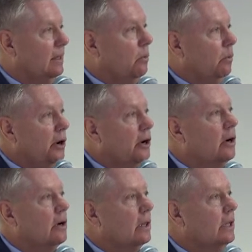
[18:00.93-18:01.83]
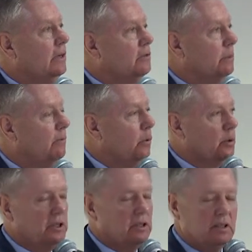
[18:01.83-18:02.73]
We are going to leave some
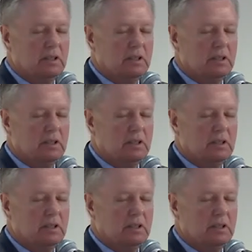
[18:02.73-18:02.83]
forces in